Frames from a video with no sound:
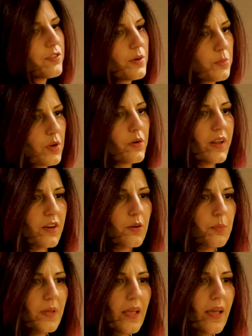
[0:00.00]
from your
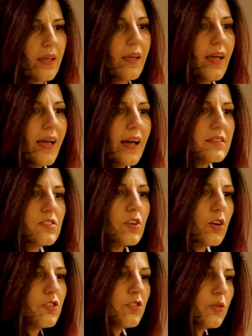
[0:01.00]
inner being and
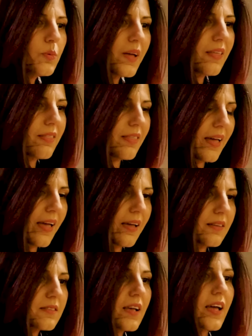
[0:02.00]
start doing
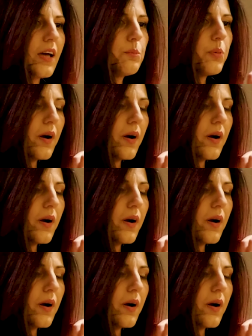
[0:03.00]
things and